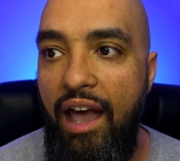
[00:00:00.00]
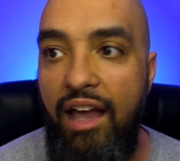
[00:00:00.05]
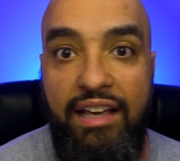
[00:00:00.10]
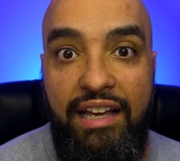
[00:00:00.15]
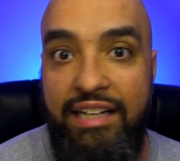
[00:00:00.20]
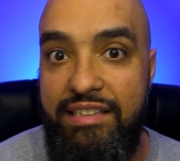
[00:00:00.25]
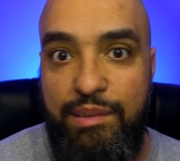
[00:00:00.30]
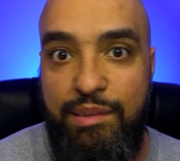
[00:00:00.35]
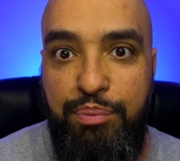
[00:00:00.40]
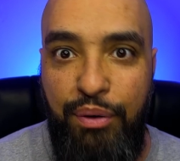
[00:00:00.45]

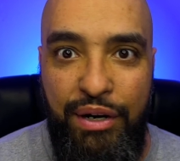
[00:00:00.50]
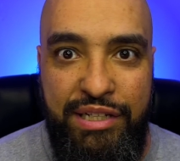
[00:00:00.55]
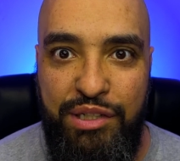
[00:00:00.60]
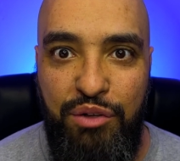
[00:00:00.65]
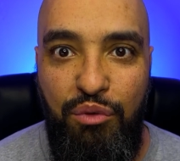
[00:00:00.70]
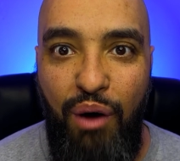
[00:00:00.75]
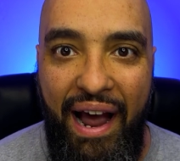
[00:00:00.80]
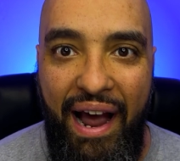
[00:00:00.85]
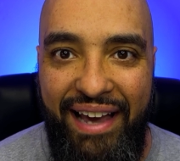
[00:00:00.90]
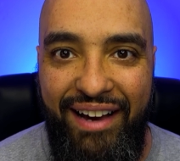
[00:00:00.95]
it's a
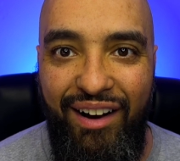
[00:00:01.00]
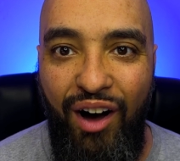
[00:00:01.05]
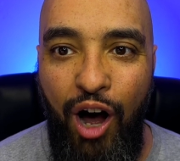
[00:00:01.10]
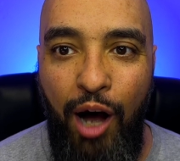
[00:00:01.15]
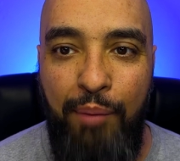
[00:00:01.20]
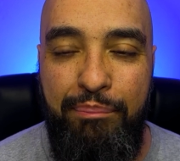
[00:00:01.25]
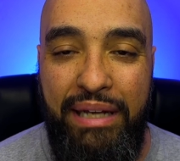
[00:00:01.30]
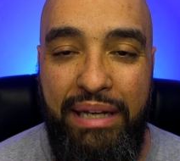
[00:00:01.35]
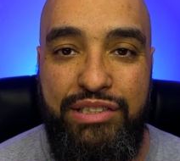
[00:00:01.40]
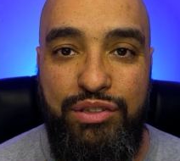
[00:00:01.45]
prison riot,
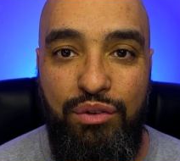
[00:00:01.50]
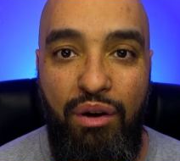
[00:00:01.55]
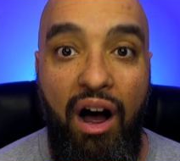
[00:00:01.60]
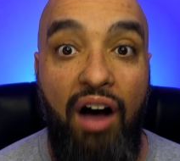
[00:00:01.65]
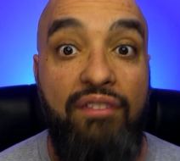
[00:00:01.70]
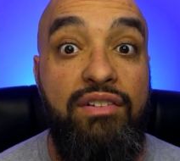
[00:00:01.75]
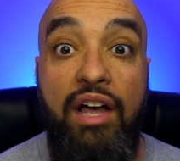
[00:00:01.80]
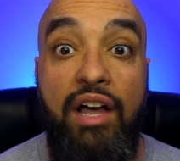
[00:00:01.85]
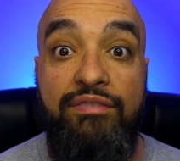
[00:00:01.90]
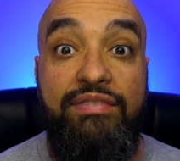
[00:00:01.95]
all bets are
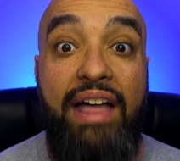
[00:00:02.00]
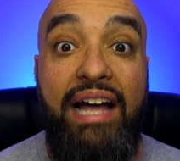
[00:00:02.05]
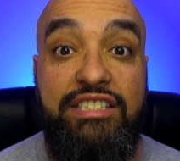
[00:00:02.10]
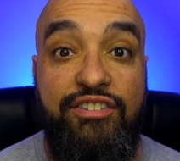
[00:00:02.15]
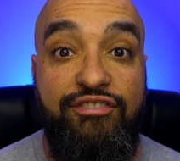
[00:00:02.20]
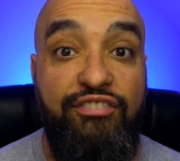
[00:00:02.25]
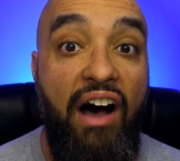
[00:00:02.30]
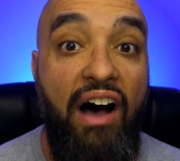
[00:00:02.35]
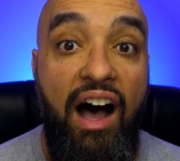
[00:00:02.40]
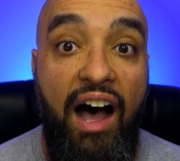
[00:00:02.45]
off, that's
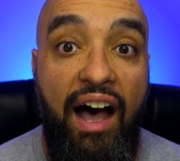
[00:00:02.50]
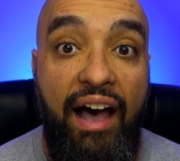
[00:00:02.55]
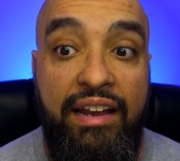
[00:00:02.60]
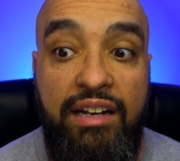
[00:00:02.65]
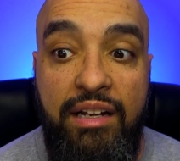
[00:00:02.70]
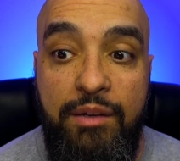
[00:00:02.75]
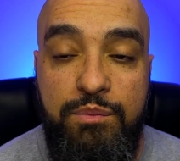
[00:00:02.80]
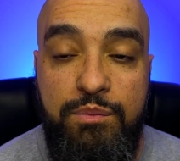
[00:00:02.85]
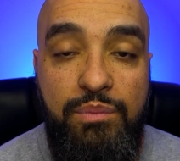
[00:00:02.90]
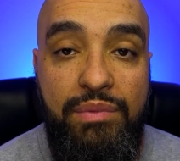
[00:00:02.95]
fine.